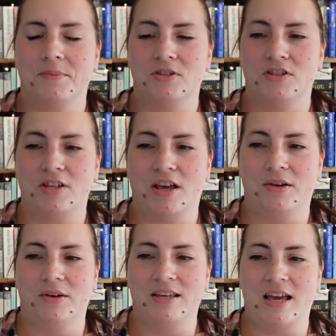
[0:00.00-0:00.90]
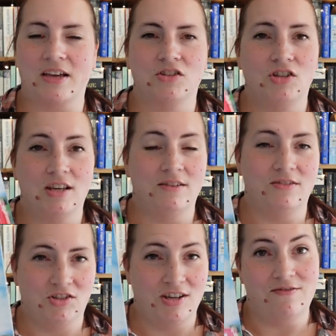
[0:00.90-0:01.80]
So yeah,
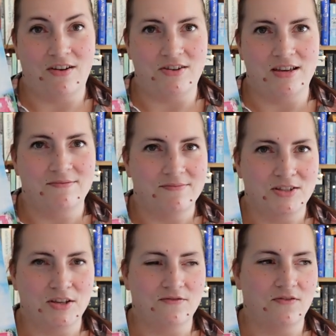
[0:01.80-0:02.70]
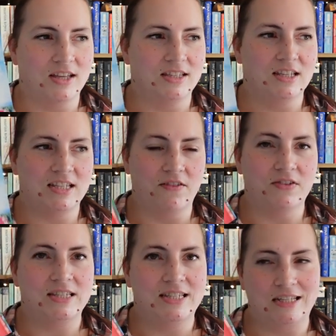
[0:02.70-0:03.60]
she very soon finds herself
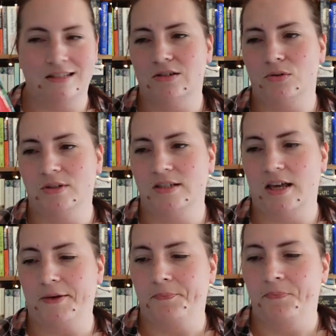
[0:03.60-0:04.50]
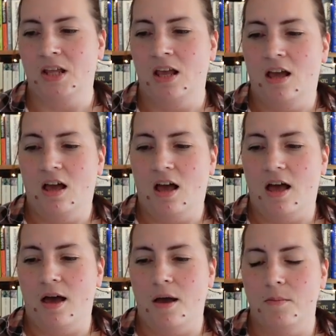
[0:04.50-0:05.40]
deaded also.
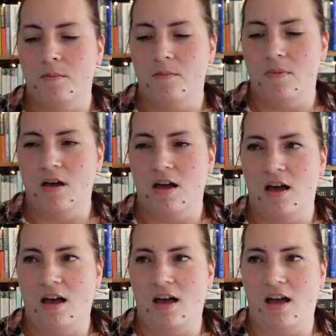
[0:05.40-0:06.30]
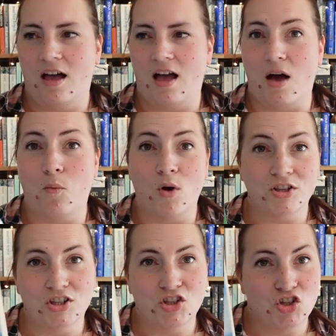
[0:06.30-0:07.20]
I
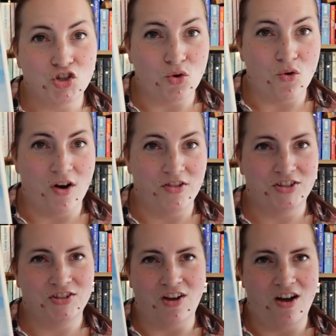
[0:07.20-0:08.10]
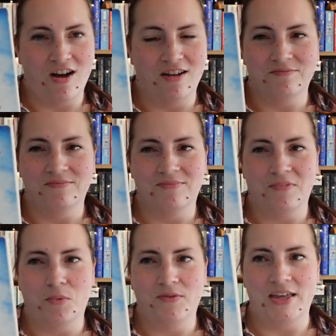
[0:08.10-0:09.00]
wasn't sure at the start
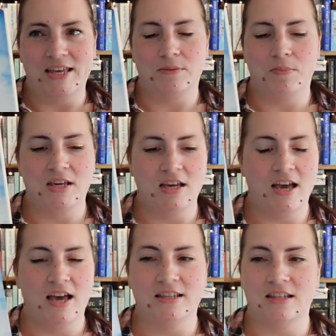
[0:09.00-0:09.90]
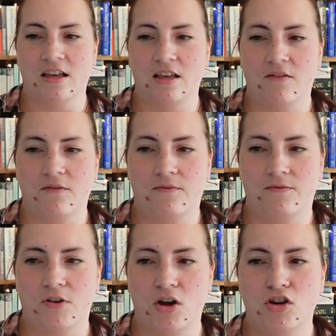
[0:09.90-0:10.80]
with this because
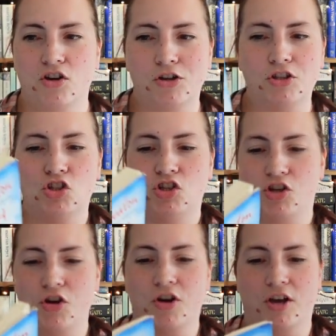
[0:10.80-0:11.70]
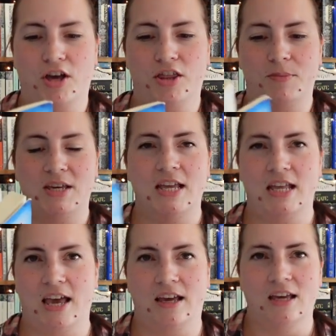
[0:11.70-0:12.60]
for a good chunk at the
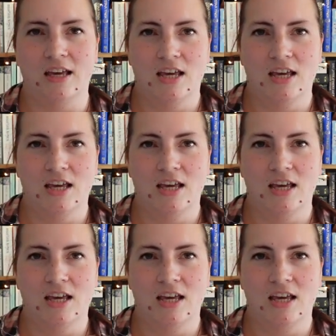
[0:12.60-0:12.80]
beginning